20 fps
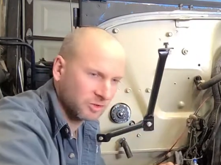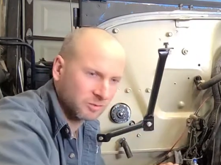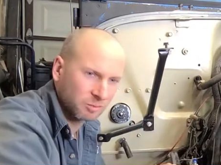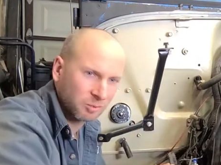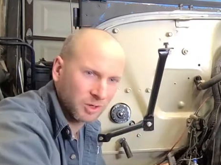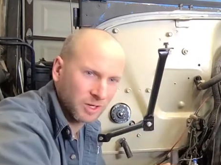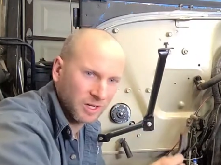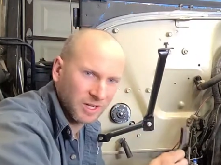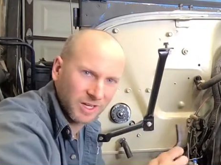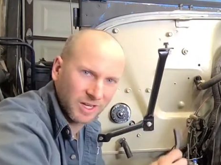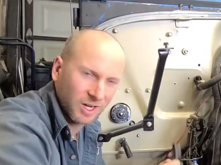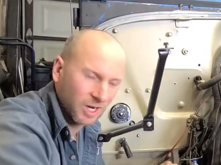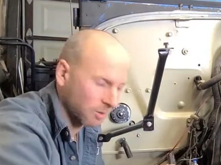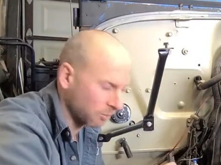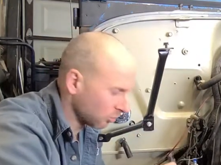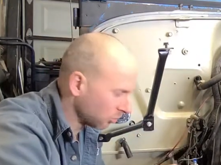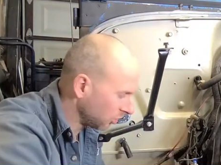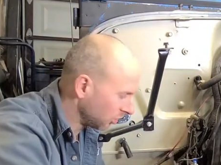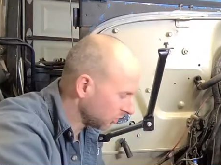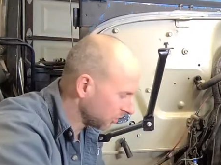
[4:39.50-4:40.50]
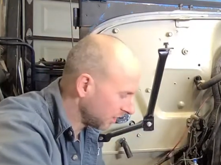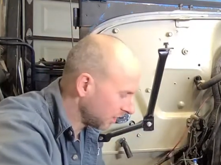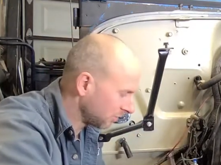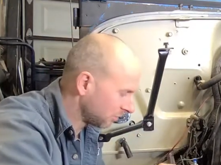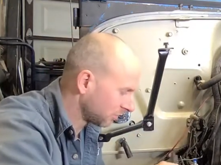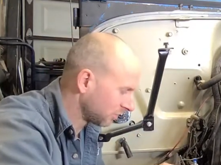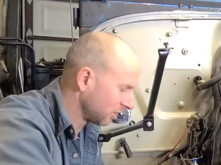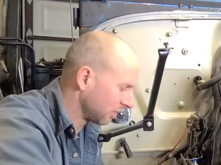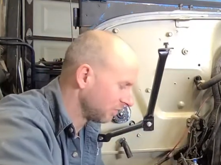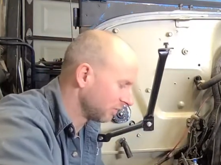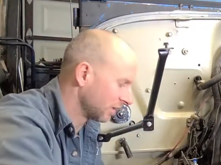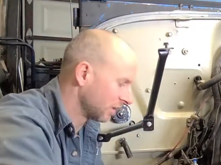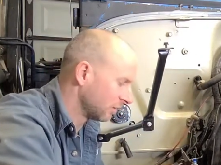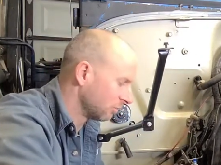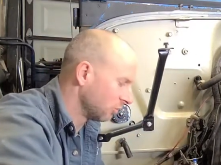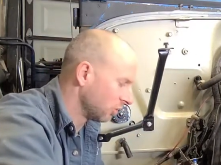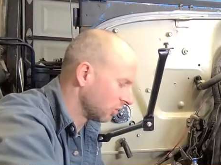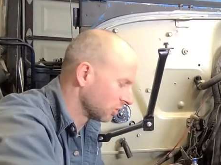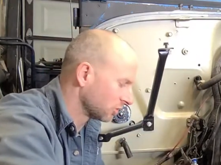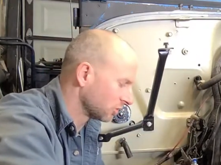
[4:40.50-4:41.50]
spray, Armor All type stuff, and get
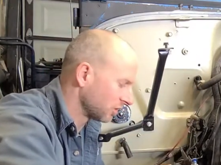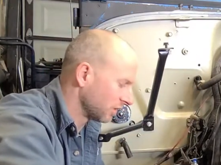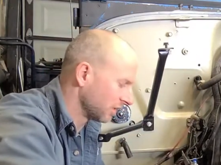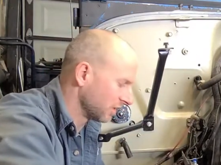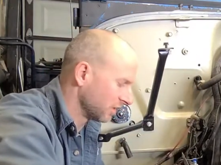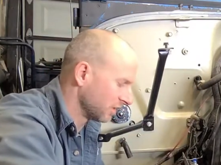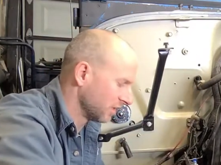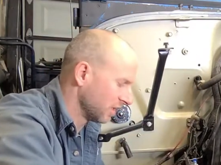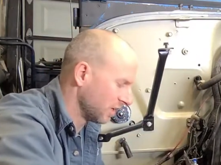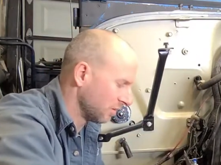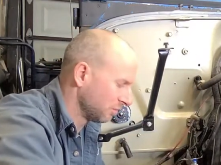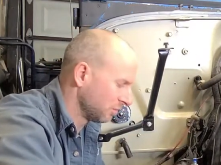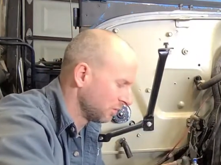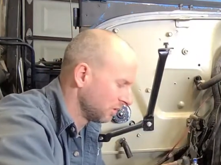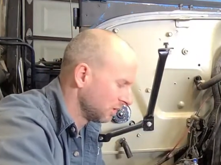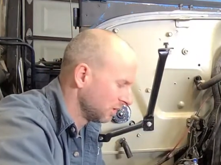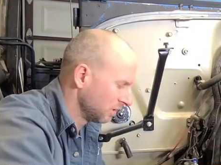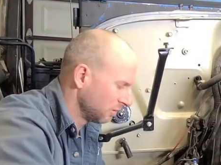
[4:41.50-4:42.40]
them all shined up.